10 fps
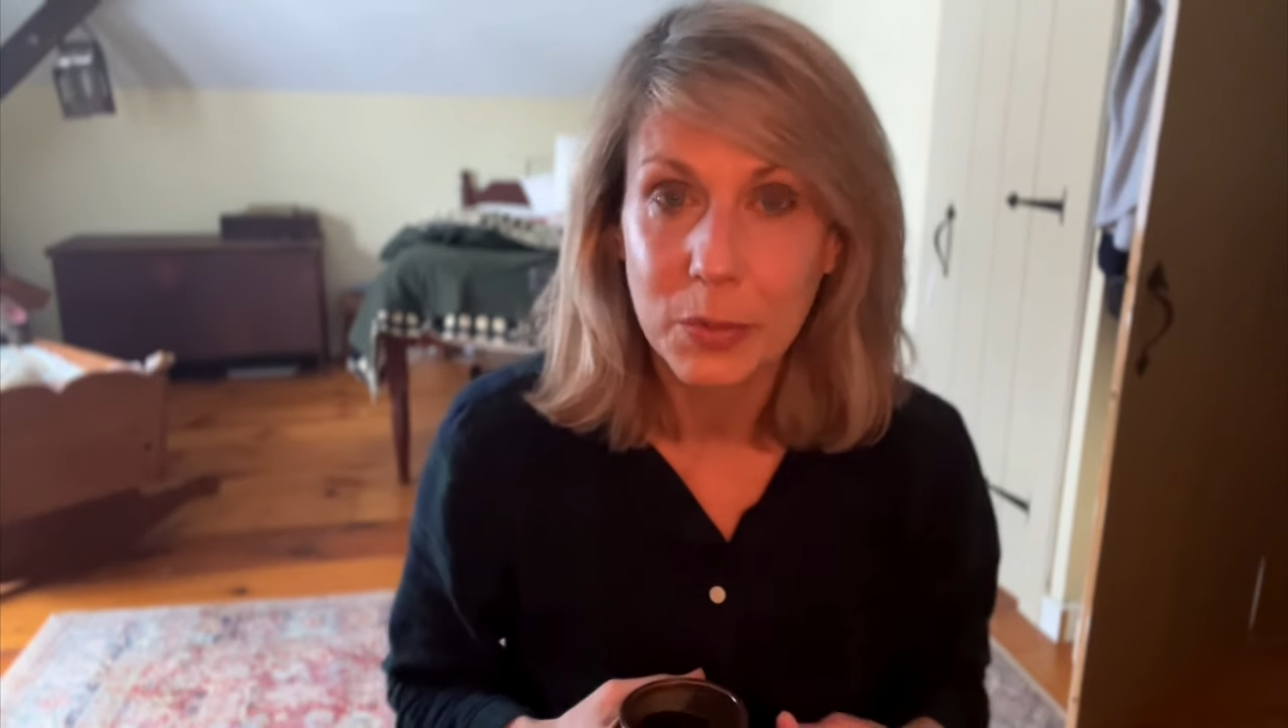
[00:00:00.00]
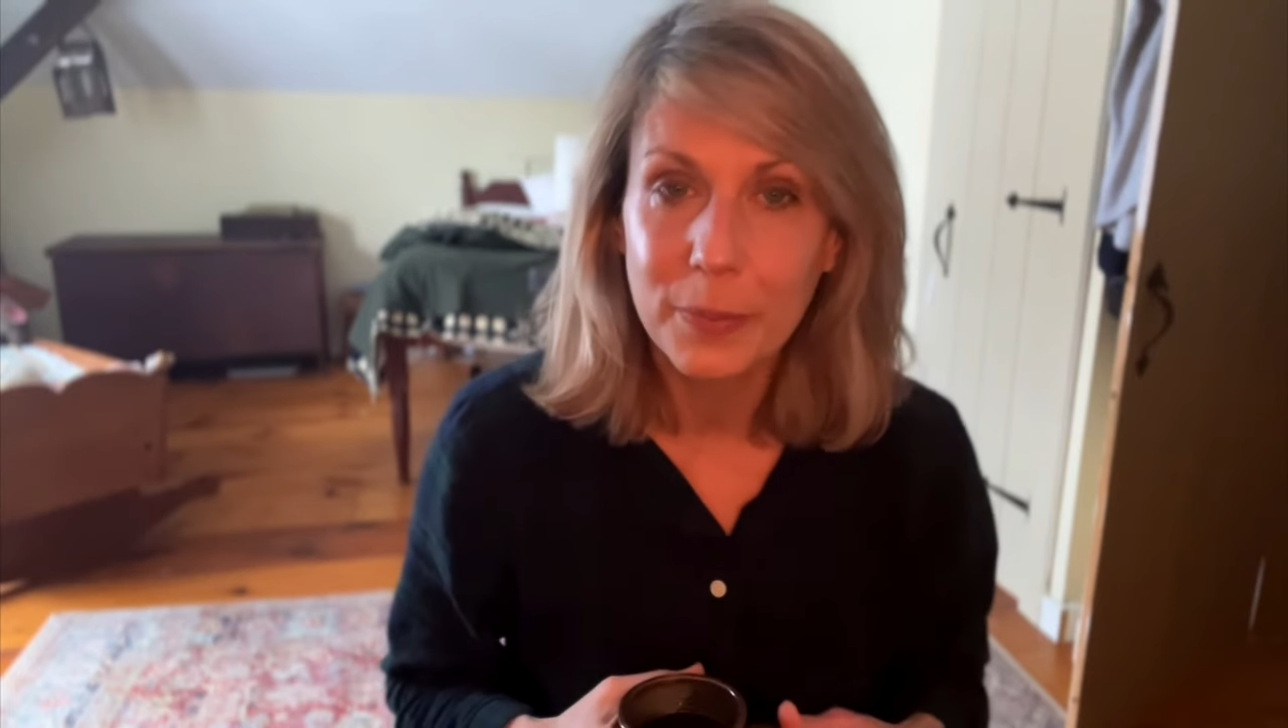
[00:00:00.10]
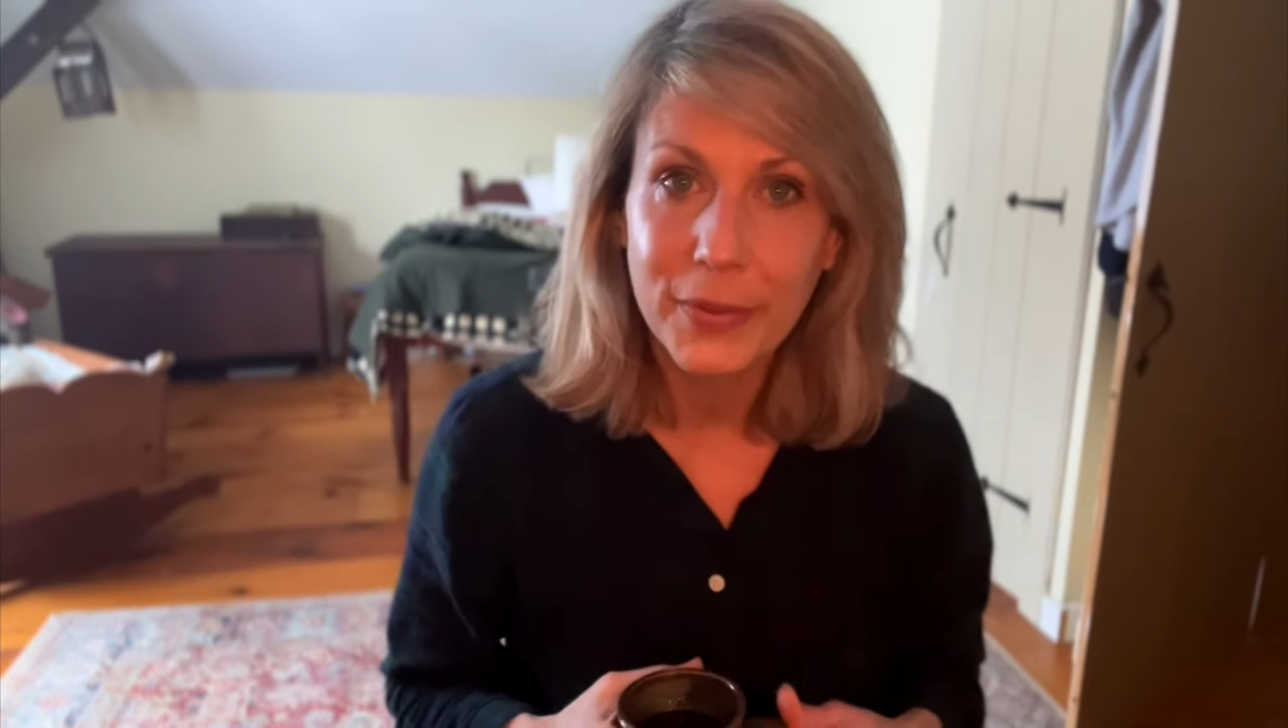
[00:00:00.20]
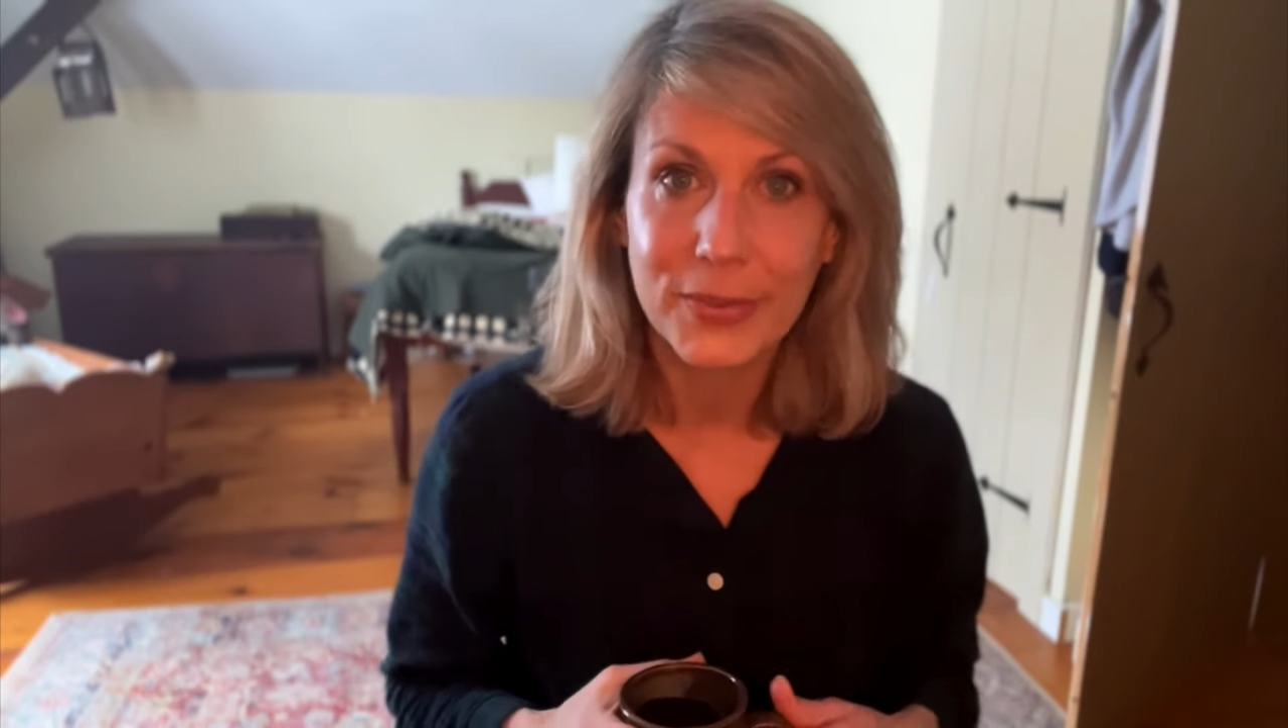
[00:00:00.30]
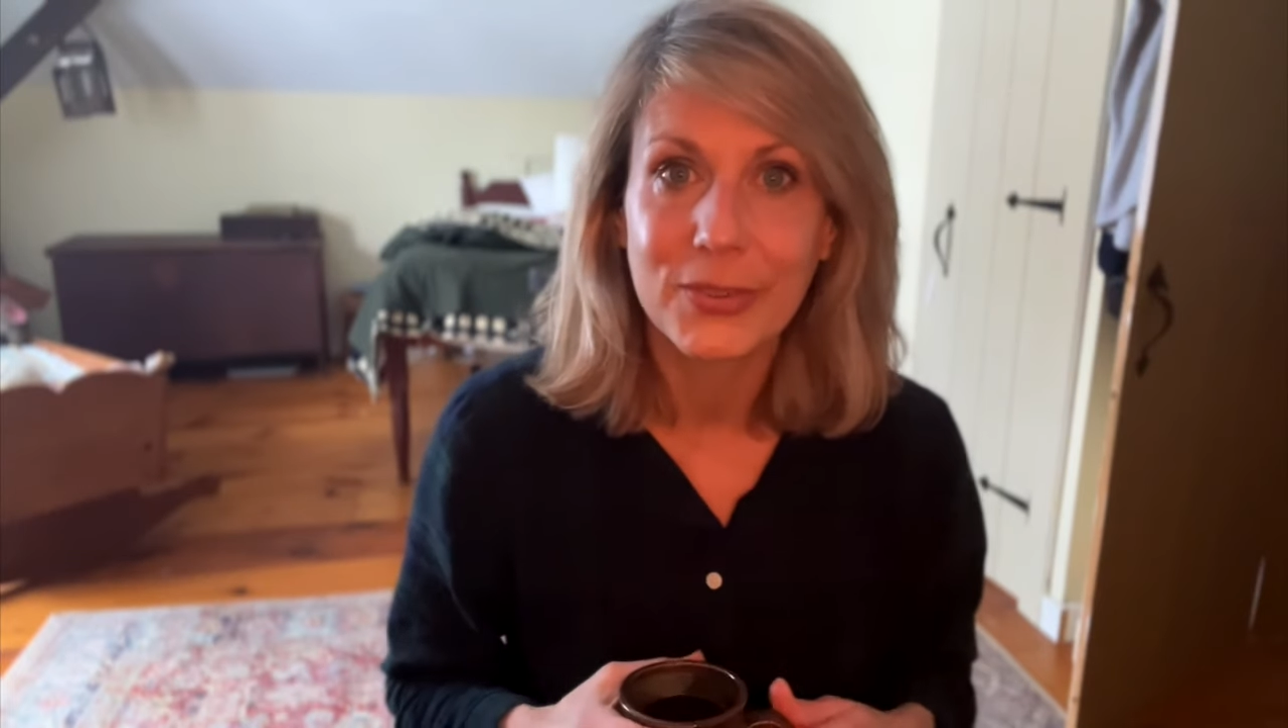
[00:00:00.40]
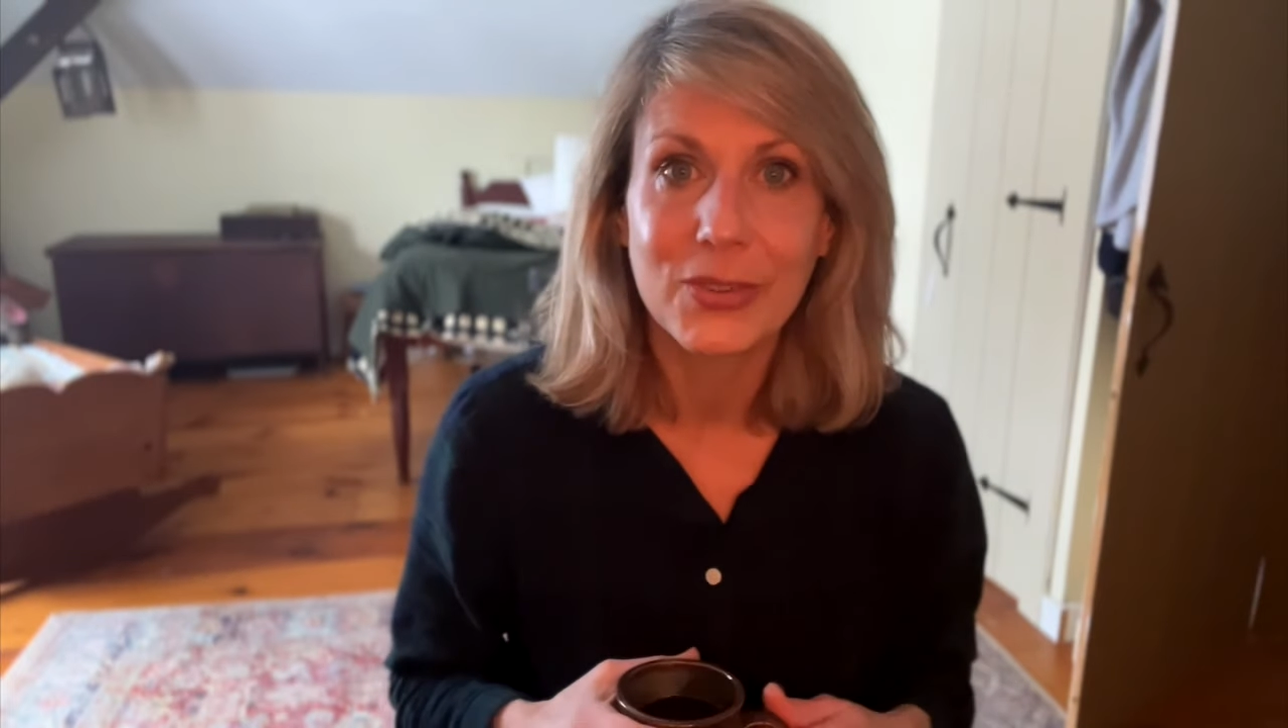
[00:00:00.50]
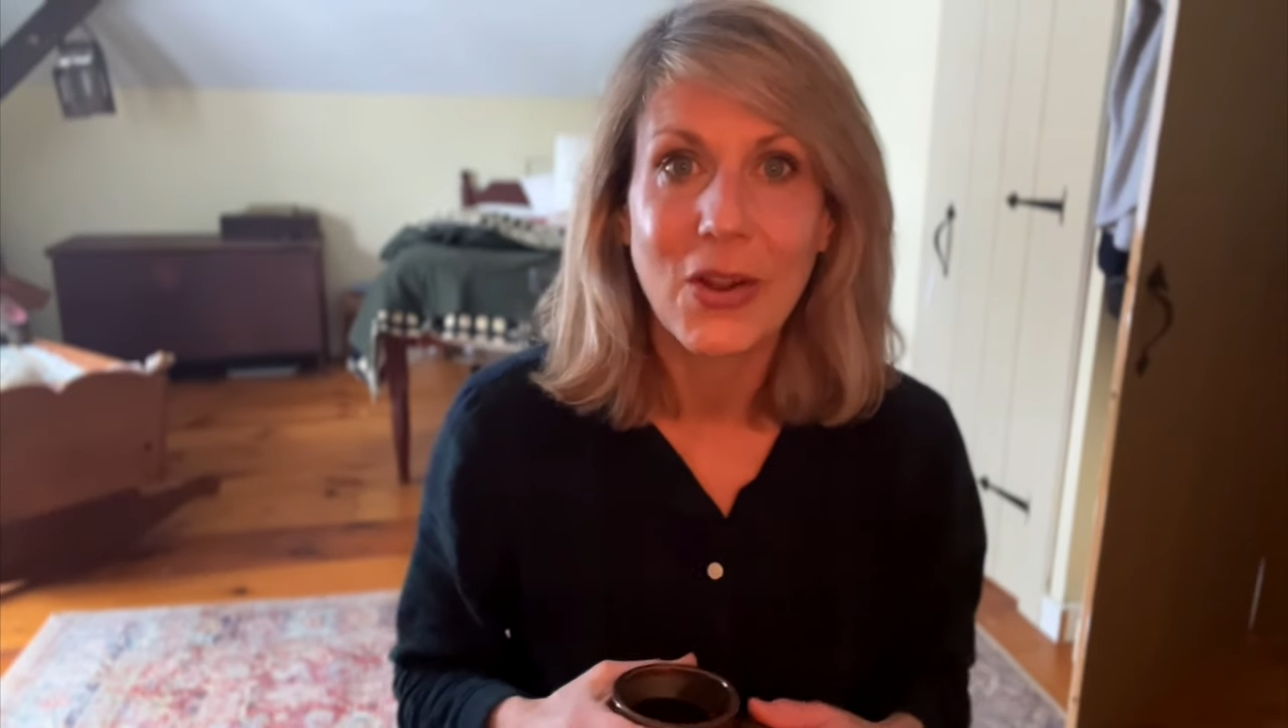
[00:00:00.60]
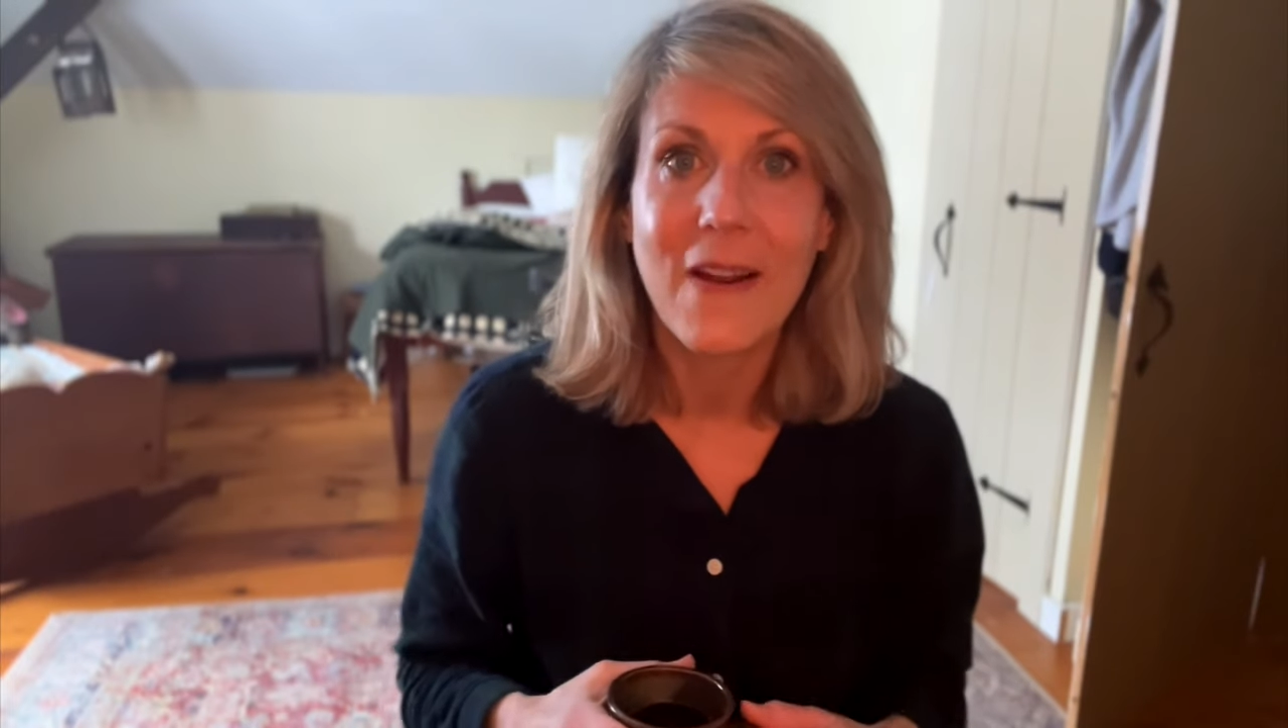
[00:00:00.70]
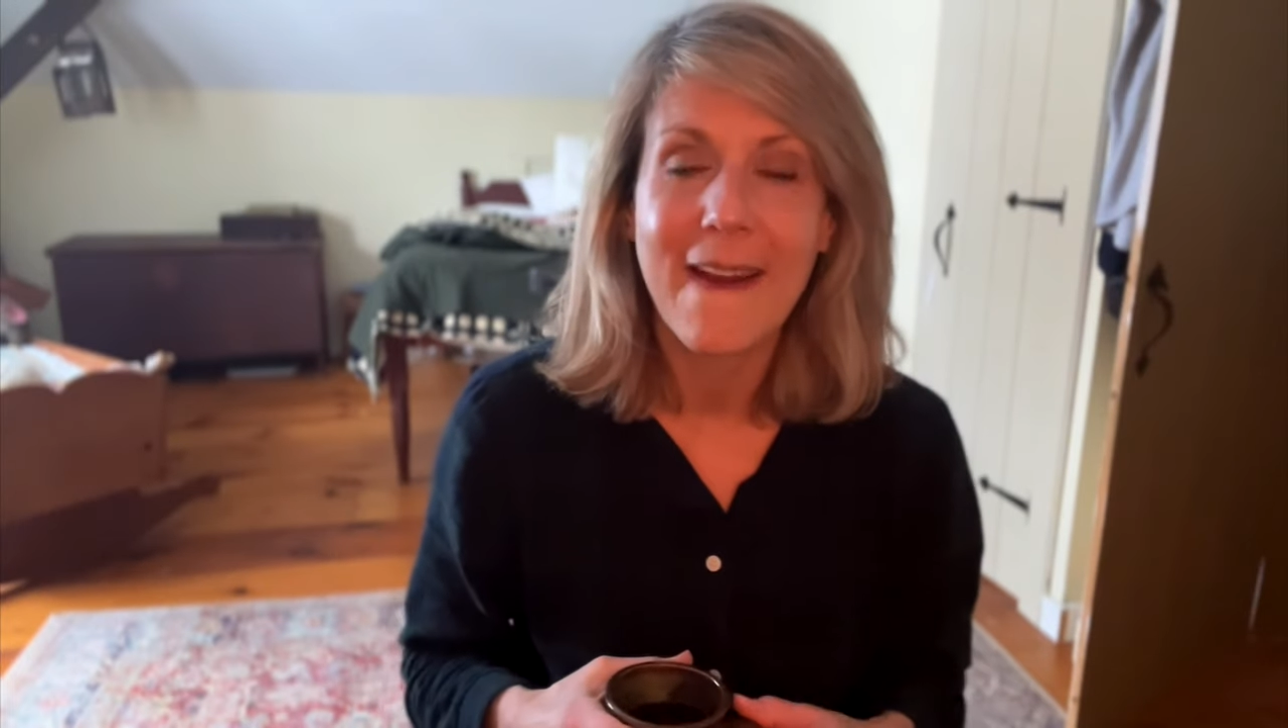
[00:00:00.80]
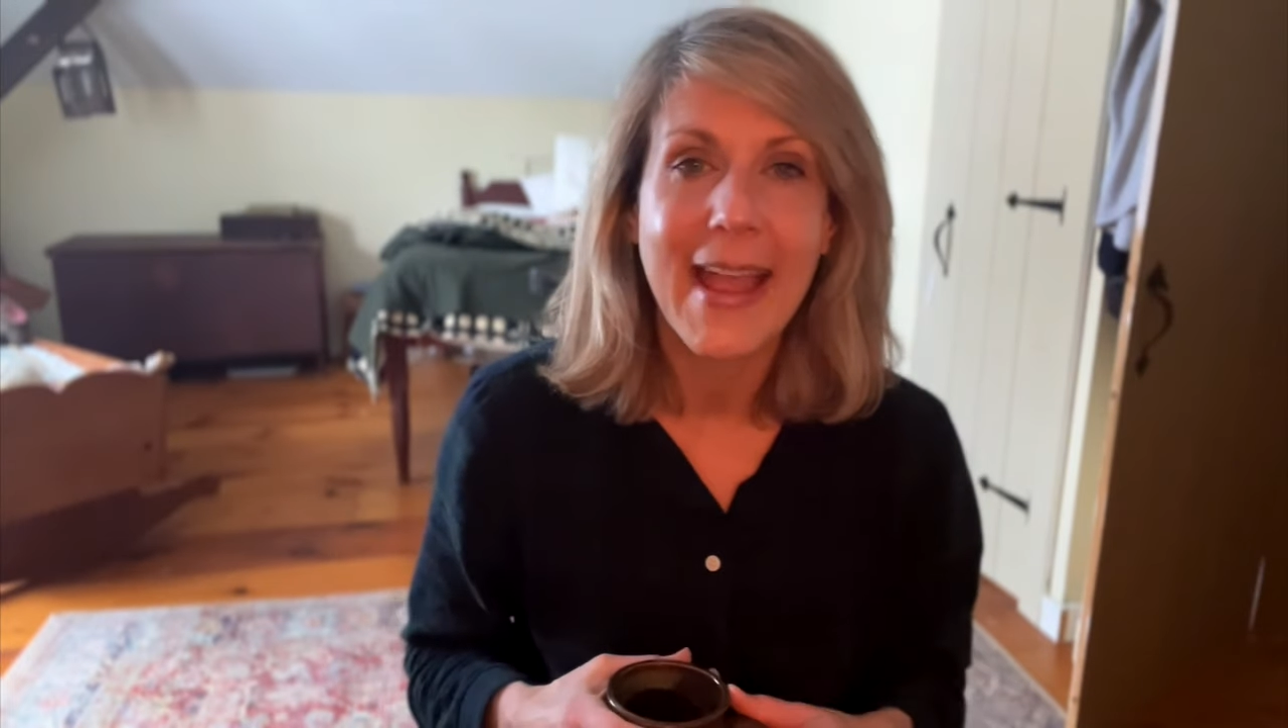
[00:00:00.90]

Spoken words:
a bookstore,